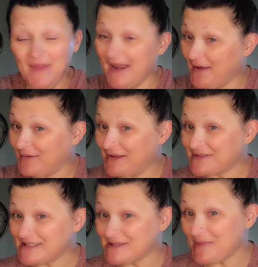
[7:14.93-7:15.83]
and I will use
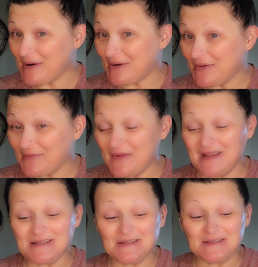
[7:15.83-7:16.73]
it tomorrow.
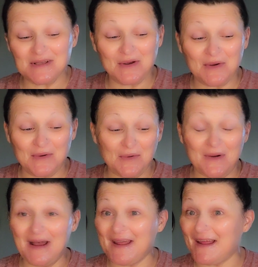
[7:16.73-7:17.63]
And so
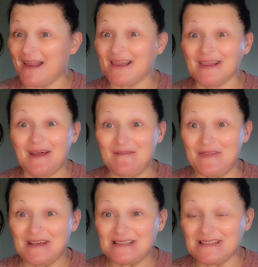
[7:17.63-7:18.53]
I love
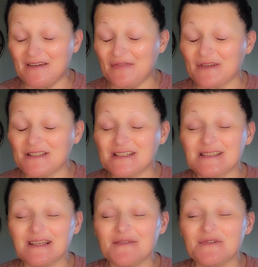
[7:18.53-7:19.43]
this stuff. It
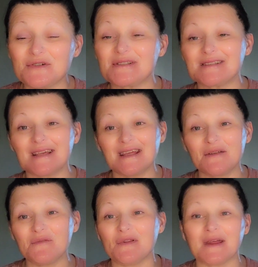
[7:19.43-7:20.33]
just leaves your
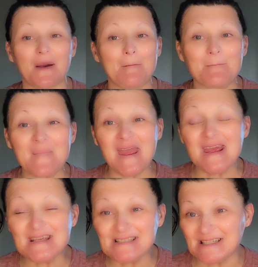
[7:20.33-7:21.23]
skin feeling
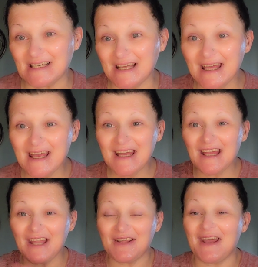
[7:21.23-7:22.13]
amazing.
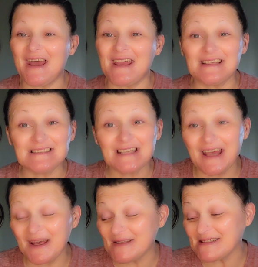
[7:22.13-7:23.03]
And you guys,
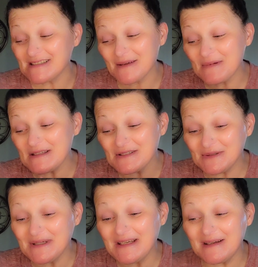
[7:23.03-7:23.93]
since I've been
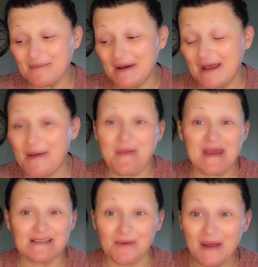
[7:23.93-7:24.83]
doing my
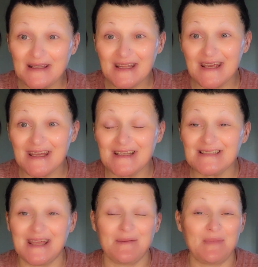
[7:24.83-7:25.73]
Mask
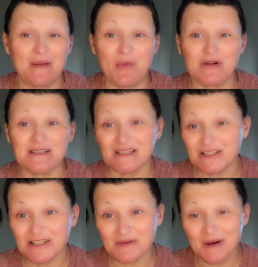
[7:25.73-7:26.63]
Mondays and been more
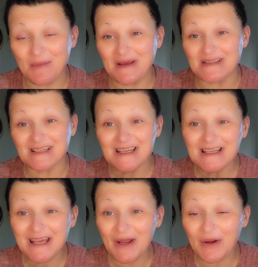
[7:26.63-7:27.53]
diligent about my
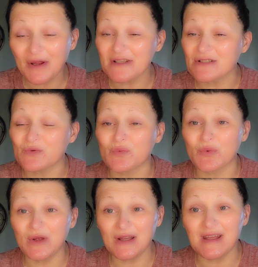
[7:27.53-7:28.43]
skincare and just
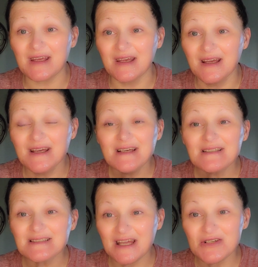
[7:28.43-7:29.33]
really
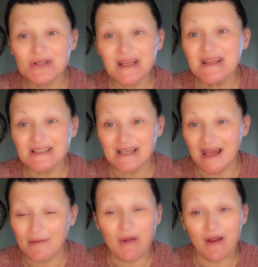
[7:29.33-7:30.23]
scheduling the
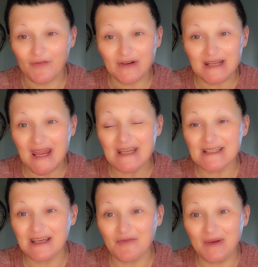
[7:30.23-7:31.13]
time every day to
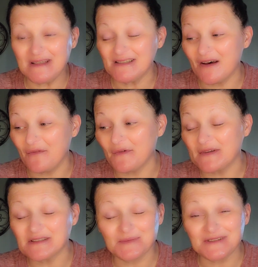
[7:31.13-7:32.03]
give myself
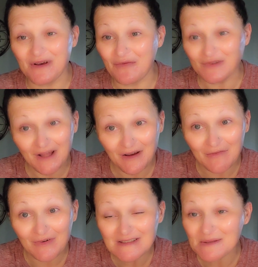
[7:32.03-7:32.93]
some
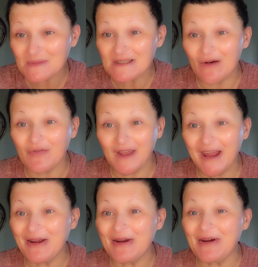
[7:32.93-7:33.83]
self-love, some
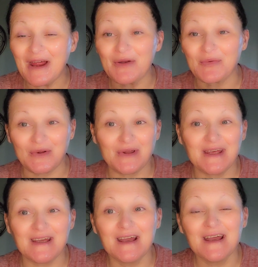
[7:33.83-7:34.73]
self-care, and
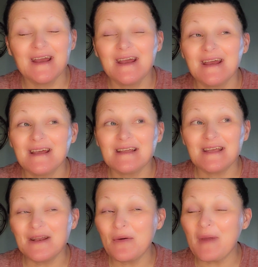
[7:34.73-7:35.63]
really,
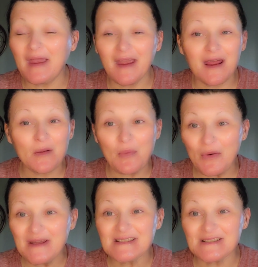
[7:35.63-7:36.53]
you know, making it a
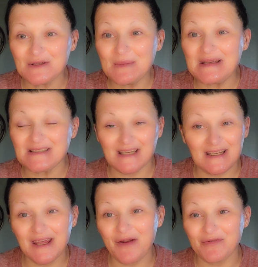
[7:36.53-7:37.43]
point to do my
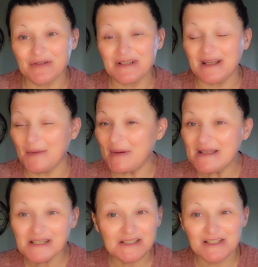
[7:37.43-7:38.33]
skincare routine, be
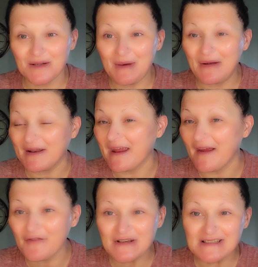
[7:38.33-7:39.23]
diligent about it
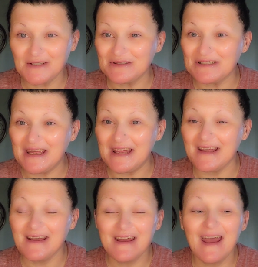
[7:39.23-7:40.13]
every single day,